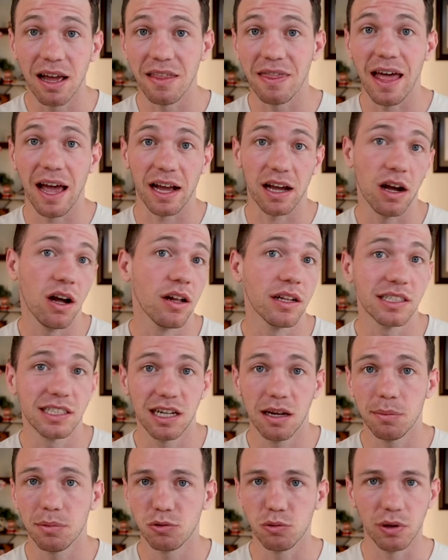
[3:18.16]
And that
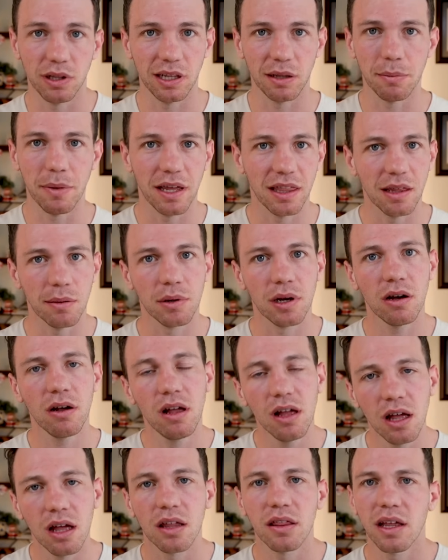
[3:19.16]
concept really made them go,
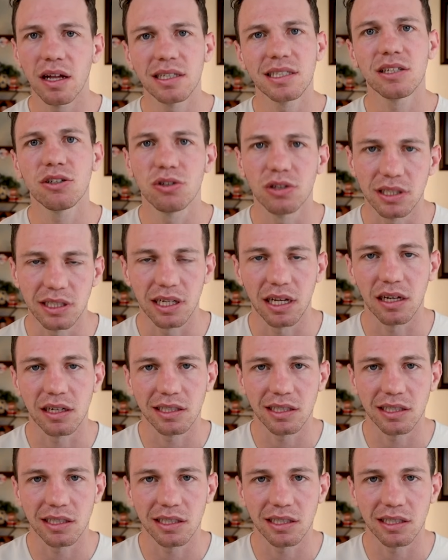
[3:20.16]
huh, that's interesting.